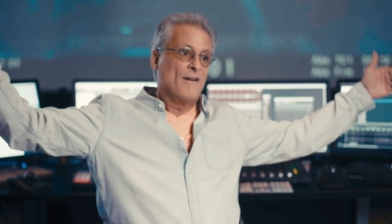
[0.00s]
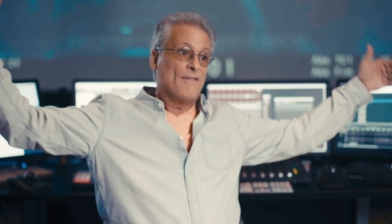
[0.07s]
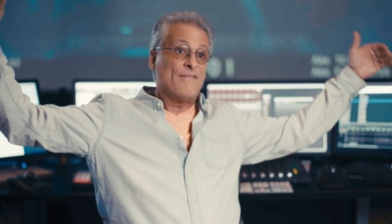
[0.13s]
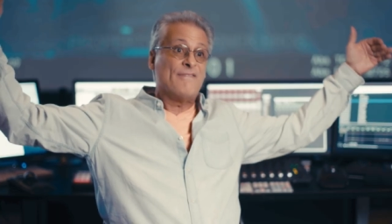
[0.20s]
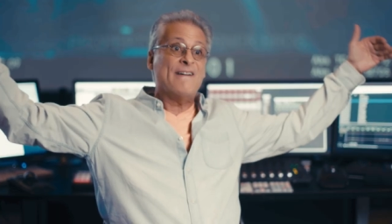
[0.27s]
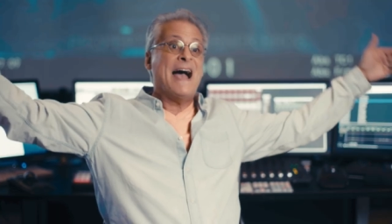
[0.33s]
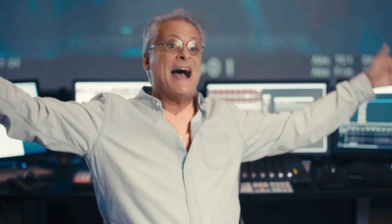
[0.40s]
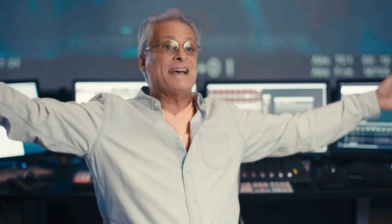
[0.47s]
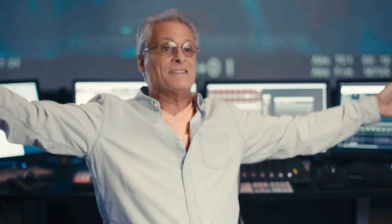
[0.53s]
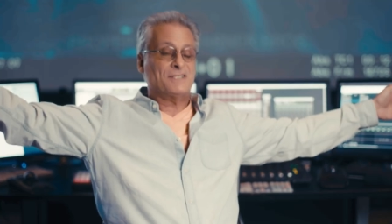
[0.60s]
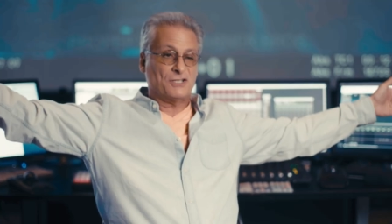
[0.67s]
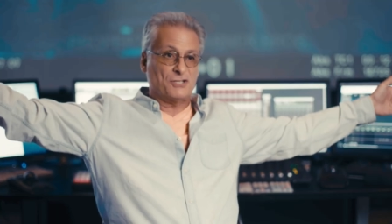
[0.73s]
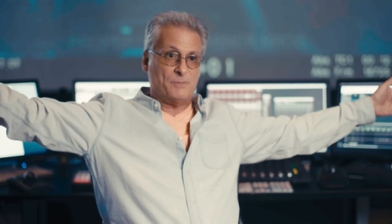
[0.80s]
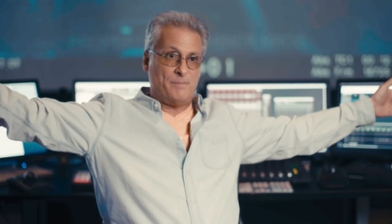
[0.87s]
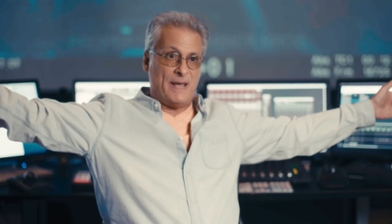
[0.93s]
vast
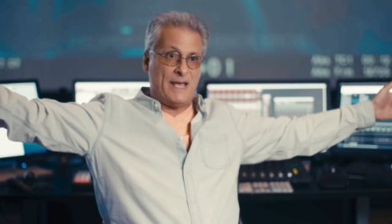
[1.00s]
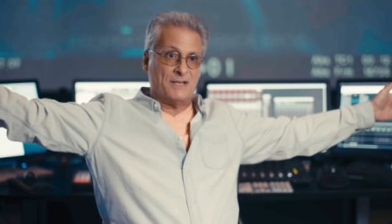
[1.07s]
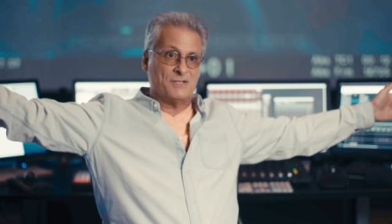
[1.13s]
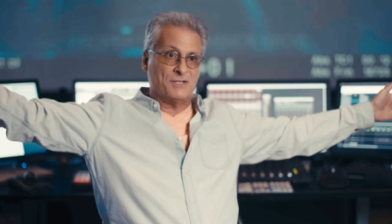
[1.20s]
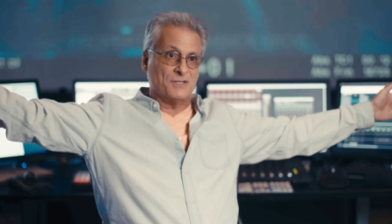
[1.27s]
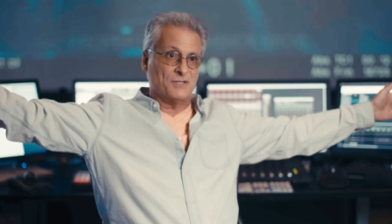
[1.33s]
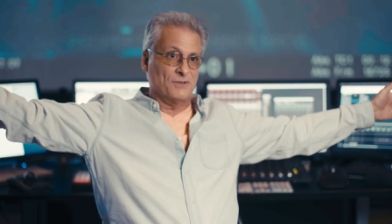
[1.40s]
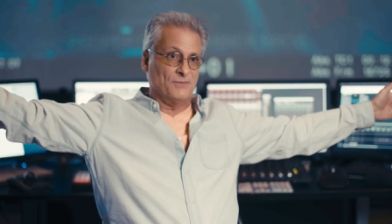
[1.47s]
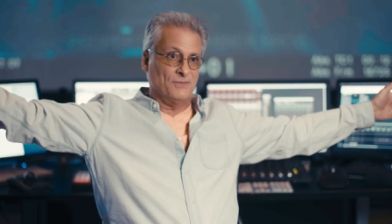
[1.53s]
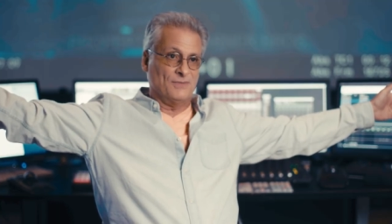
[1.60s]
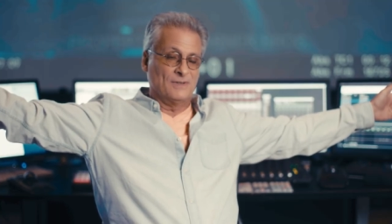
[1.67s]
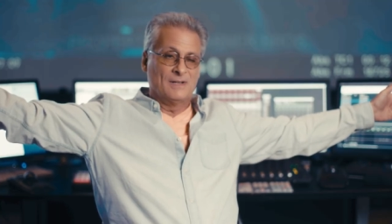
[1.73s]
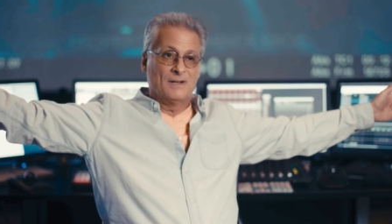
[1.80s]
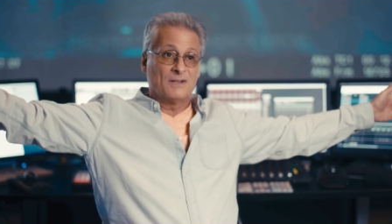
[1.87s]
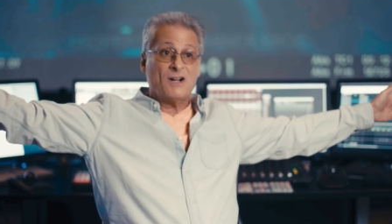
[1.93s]
expanses of
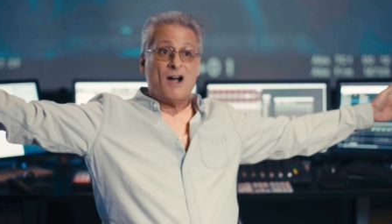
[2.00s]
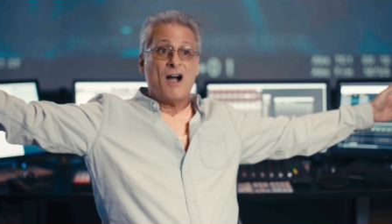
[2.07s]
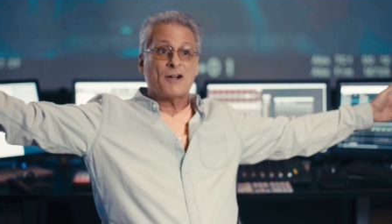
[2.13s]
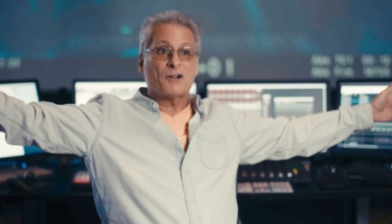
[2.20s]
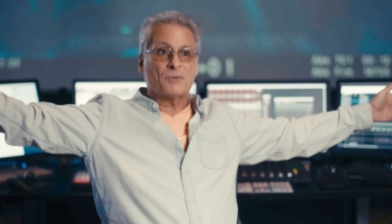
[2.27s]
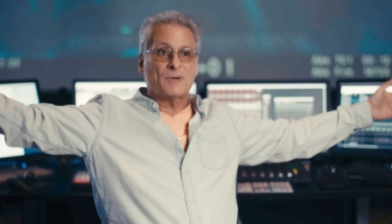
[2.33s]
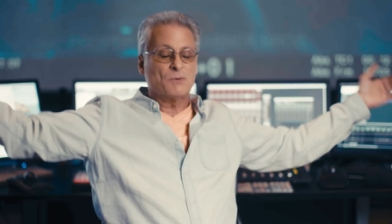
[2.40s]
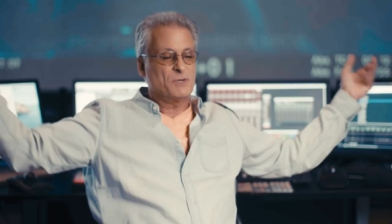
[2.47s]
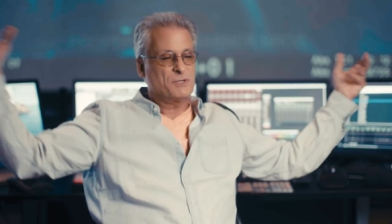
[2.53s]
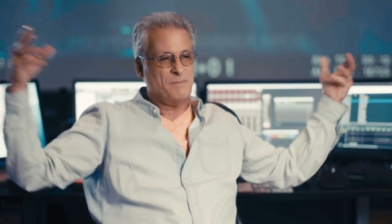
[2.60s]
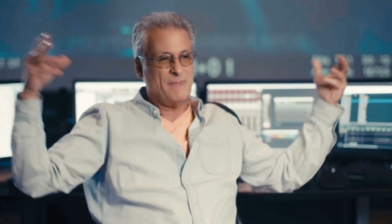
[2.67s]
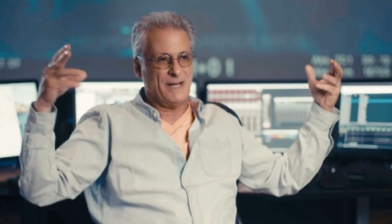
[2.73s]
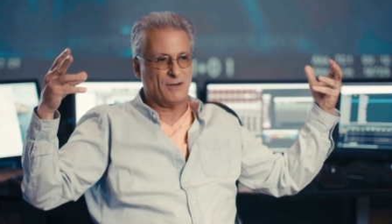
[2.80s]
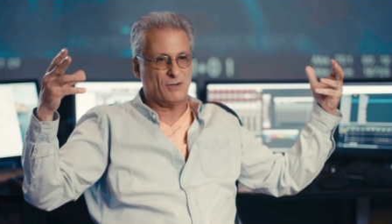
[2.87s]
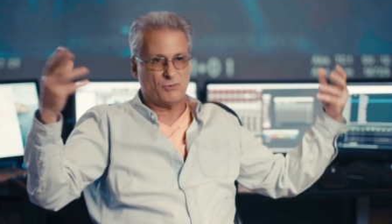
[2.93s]
concrete, which
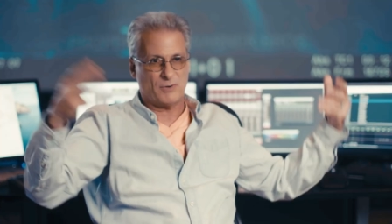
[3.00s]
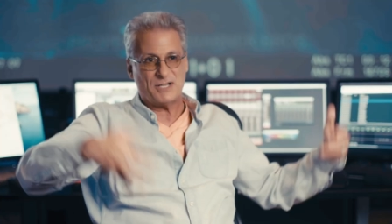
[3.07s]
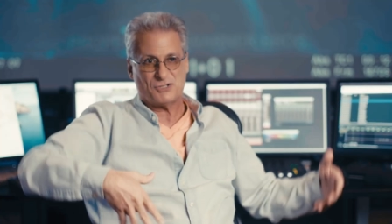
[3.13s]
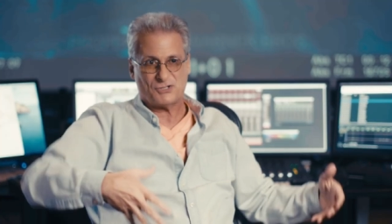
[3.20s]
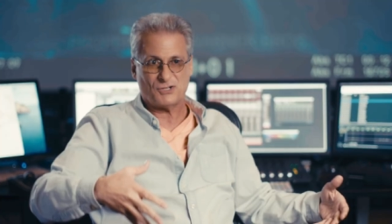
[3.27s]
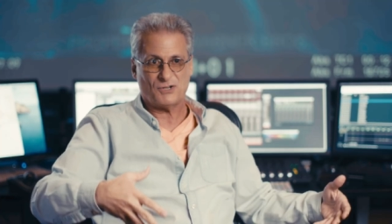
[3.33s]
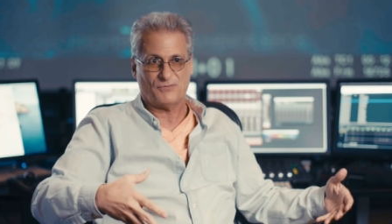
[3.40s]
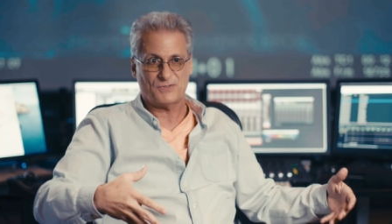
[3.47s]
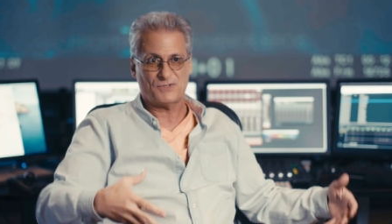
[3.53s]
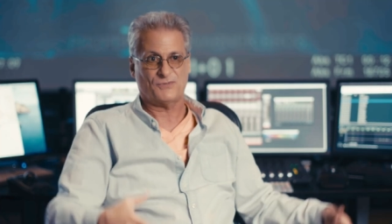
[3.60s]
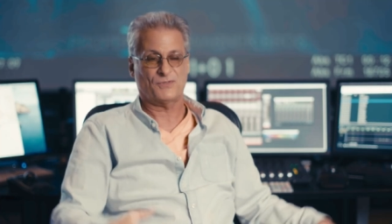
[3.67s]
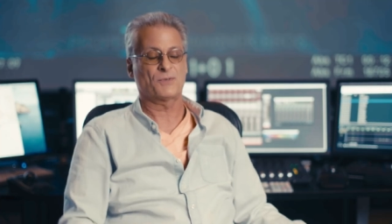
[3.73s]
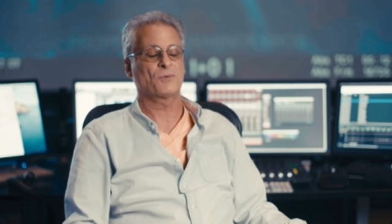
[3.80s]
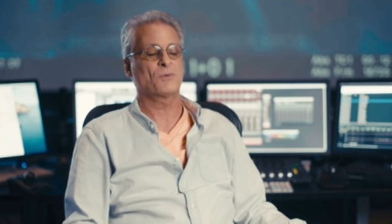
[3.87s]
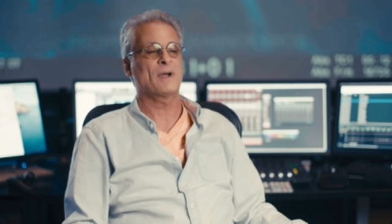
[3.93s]
made a great surface
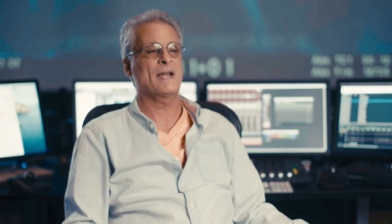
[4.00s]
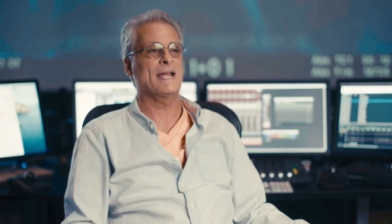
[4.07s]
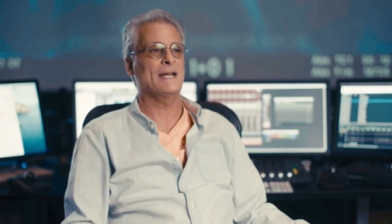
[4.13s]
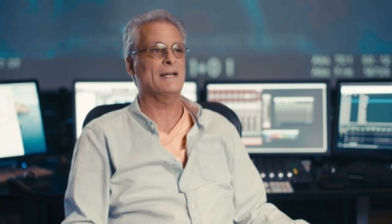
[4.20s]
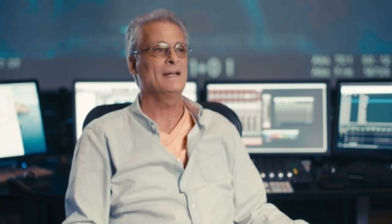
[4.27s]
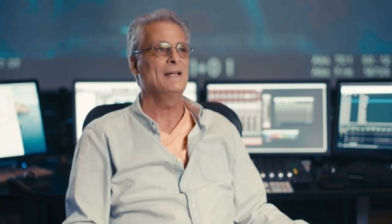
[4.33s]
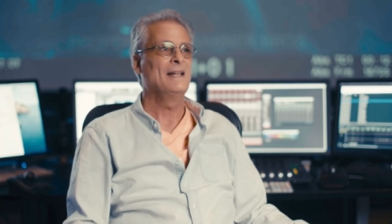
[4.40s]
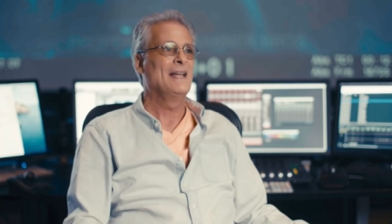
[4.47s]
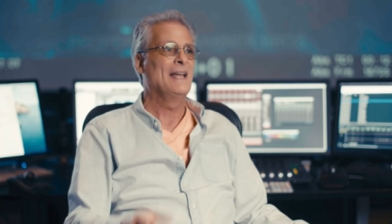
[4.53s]
for the rain